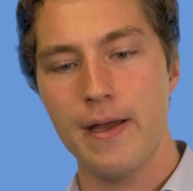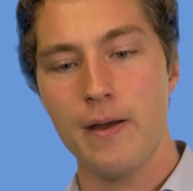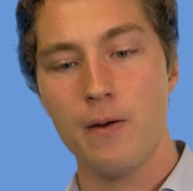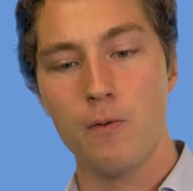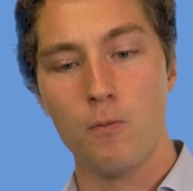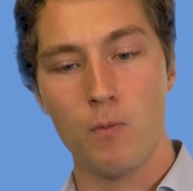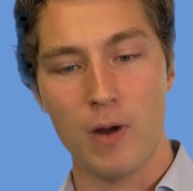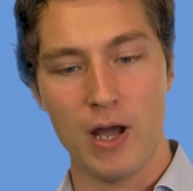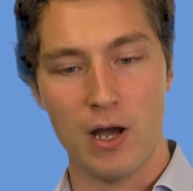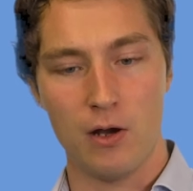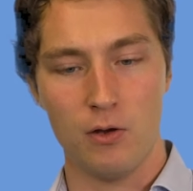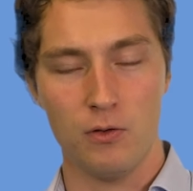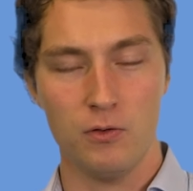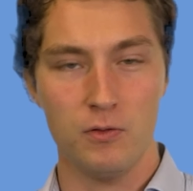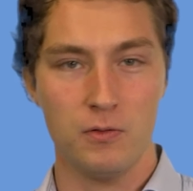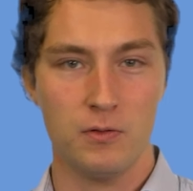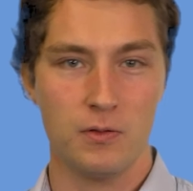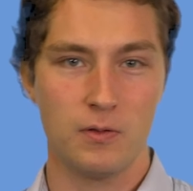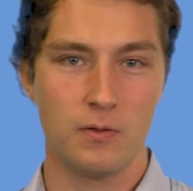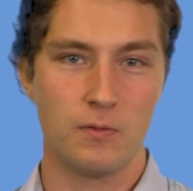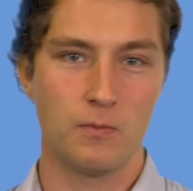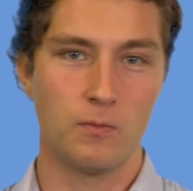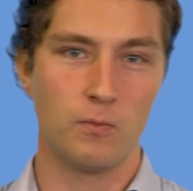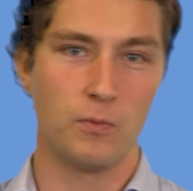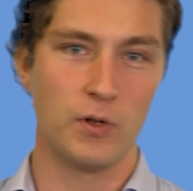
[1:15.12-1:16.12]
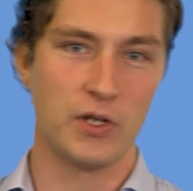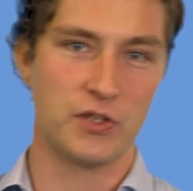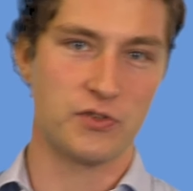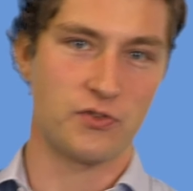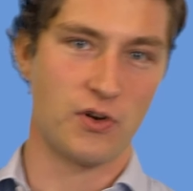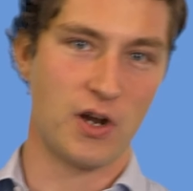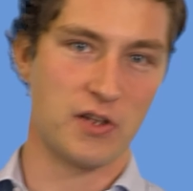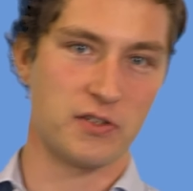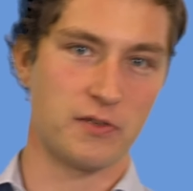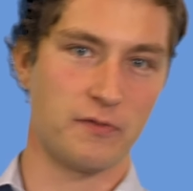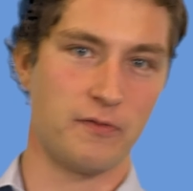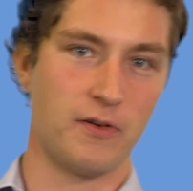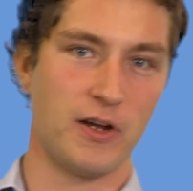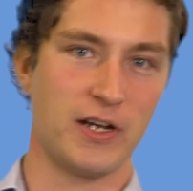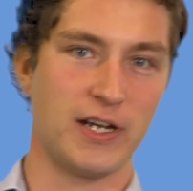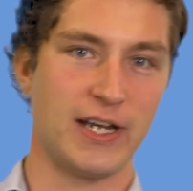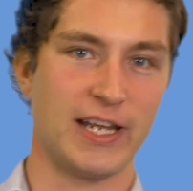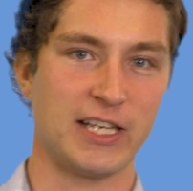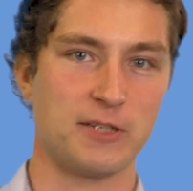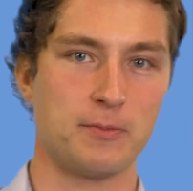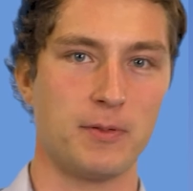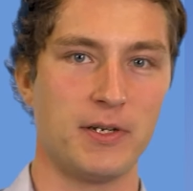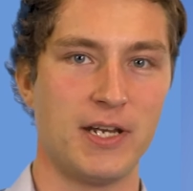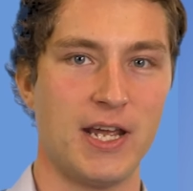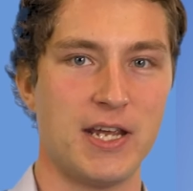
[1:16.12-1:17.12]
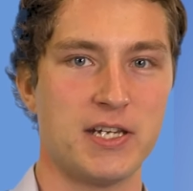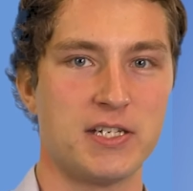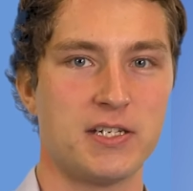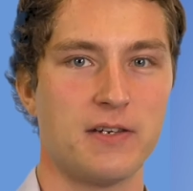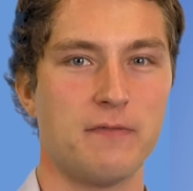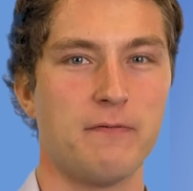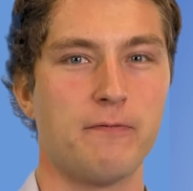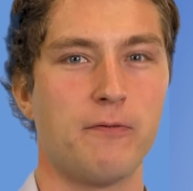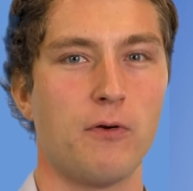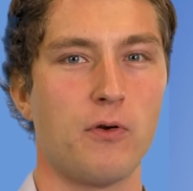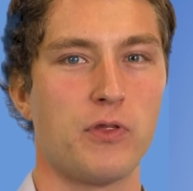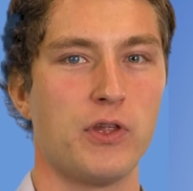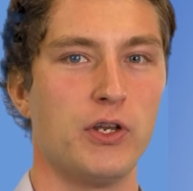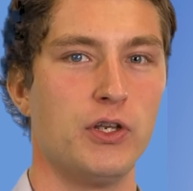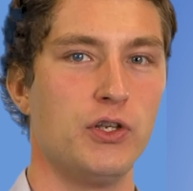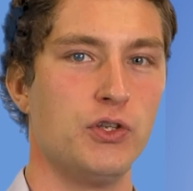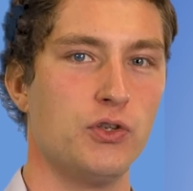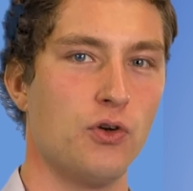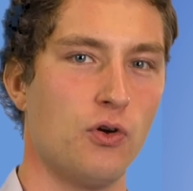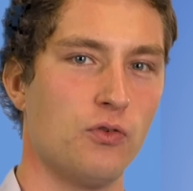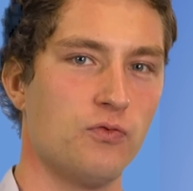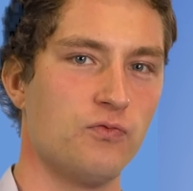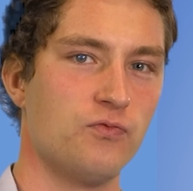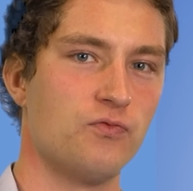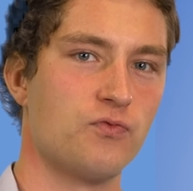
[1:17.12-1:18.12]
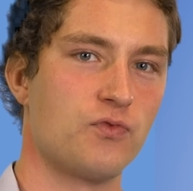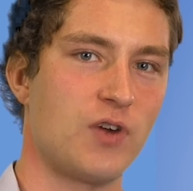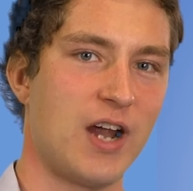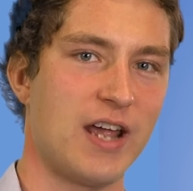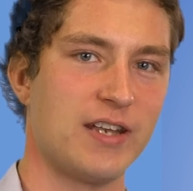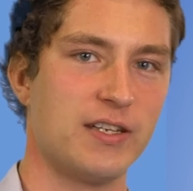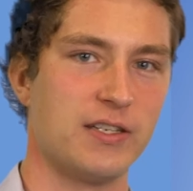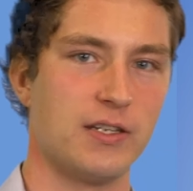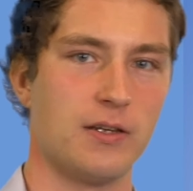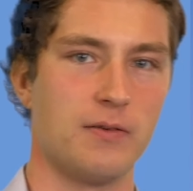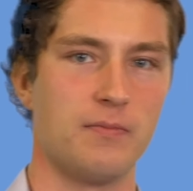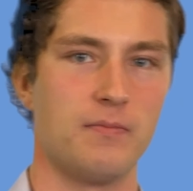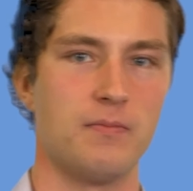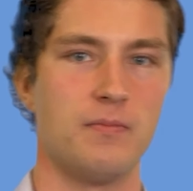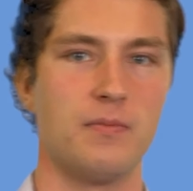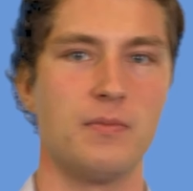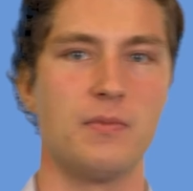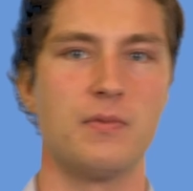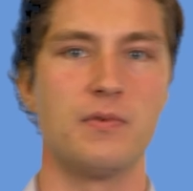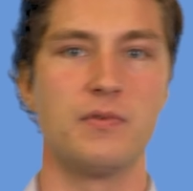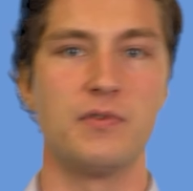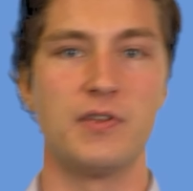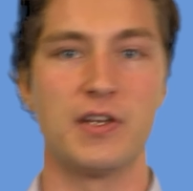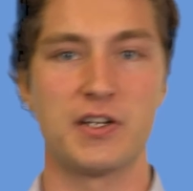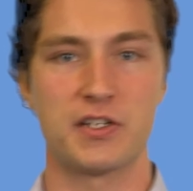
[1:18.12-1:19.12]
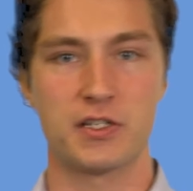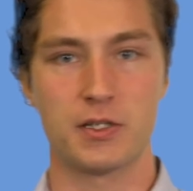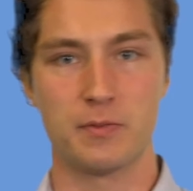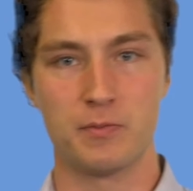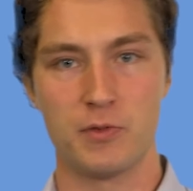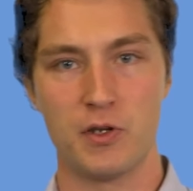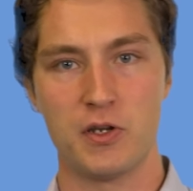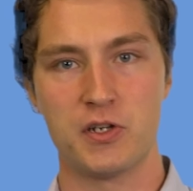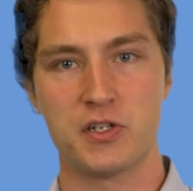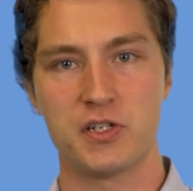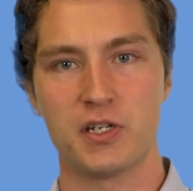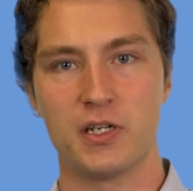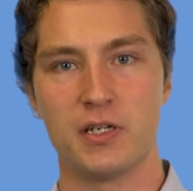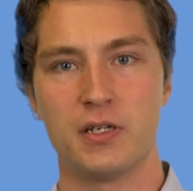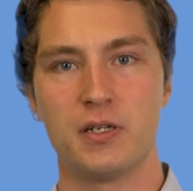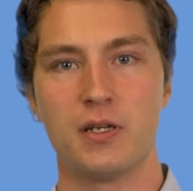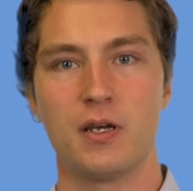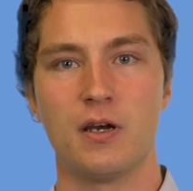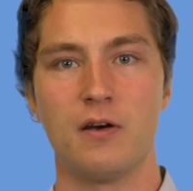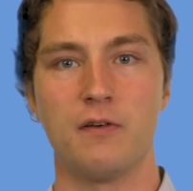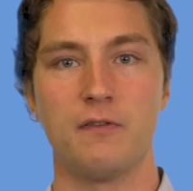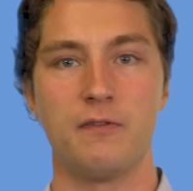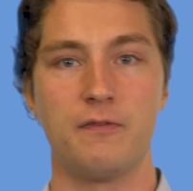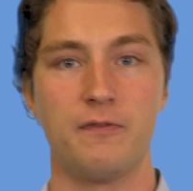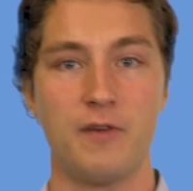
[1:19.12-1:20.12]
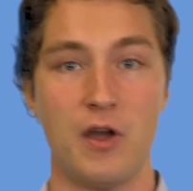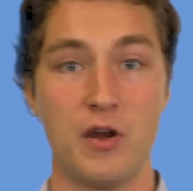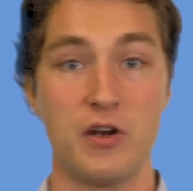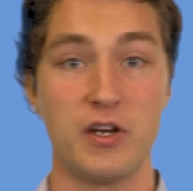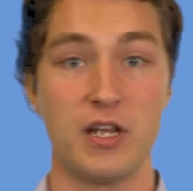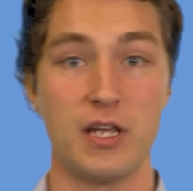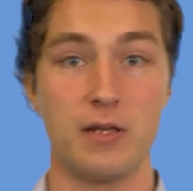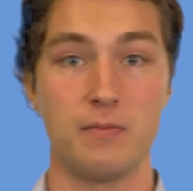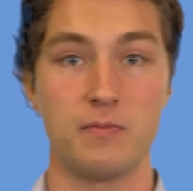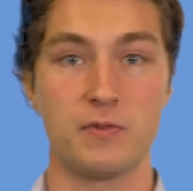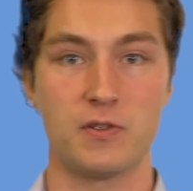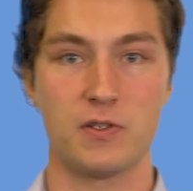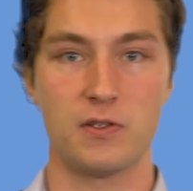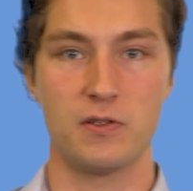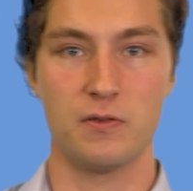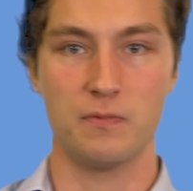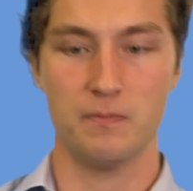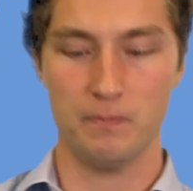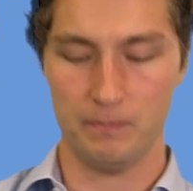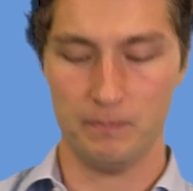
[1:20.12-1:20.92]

Well, we try to find an explanation for the non-random distribution of phonemes.